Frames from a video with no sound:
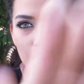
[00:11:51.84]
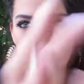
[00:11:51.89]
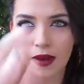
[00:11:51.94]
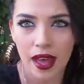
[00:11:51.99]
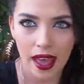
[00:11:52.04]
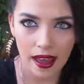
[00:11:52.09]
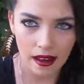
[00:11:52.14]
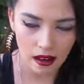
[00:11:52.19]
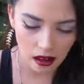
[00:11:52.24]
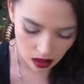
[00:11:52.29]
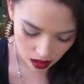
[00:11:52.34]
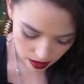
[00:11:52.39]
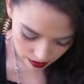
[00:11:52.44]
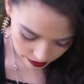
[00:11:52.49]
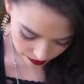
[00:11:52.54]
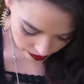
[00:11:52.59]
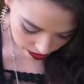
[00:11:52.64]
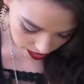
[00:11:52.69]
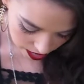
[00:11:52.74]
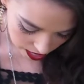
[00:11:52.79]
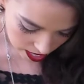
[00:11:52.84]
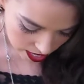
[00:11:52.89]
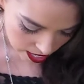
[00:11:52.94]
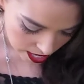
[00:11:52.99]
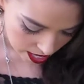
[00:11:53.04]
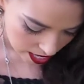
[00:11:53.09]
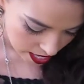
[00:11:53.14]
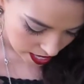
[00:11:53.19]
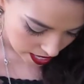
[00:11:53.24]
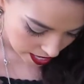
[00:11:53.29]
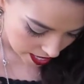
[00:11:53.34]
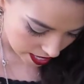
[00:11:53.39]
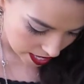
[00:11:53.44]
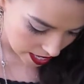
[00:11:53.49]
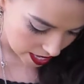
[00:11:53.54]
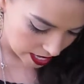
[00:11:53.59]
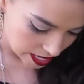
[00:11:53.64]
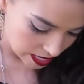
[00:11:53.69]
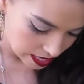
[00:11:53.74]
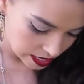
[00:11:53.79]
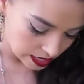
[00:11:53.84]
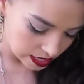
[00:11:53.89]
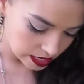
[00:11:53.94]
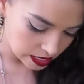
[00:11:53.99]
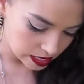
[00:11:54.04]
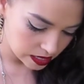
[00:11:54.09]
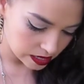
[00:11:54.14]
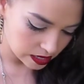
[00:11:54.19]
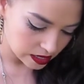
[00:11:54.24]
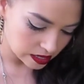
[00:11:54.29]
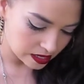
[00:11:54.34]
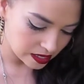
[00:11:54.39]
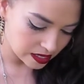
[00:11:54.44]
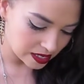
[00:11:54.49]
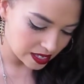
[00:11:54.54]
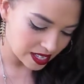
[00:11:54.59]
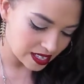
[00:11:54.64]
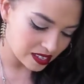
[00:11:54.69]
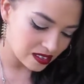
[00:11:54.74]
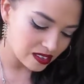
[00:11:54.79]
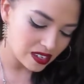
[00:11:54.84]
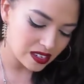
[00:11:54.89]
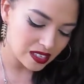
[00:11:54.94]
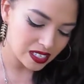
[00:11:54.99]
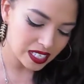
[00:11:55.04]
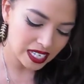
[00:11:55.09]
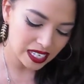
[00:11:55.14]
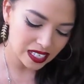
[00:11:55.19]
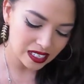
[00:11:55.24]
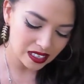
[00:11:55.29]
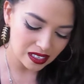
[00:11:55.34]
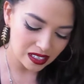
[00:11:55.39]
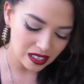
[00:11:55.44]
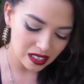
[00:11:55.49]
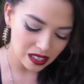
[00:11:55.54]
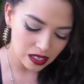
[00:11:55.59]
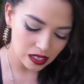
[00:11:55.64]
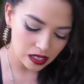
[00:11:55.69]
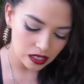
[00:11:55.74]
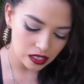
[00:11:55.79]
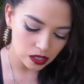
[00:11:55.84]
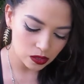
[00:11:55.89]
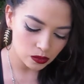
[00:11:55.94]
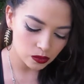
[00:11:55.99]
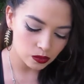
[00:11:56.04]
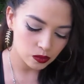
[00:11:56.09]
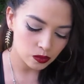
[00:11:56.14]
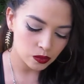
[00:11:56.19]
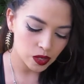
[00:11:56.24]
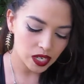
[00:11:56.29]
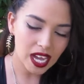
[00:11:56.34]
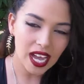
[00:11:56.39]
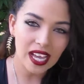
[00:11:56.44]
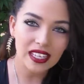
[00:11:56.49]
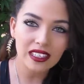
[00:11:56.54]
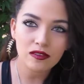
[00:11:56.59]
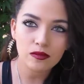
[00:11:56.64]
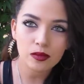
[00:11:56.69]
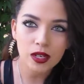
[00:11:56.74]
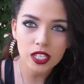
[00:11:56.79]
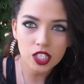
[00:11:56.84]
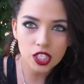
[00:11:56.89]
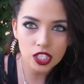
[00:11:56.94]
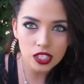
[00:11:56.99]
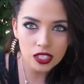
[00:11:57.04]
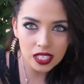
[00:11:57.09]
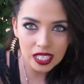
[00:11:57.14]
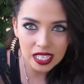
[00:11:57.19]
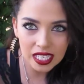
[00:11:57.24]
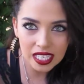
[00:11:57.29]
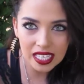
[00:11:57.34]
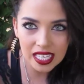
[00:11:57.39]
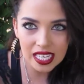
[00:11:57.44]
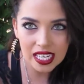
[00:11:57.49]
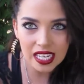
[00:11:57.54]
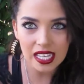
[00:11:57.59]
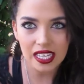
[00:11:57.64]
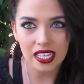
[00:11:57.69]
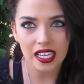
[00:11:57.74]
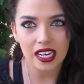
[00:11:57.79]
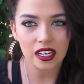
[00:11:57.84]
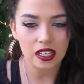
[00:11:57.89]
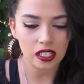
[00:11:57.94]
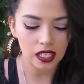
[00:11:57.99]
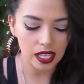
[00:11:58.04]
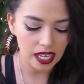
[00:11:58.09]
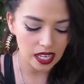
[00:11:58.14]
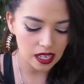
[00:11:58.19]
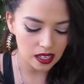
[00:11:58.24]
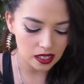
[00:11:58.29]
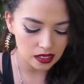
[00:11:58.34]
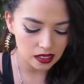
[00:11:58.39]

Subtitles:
payoff. And I don't know, like, what kind of brush are you gonna get in there? Like,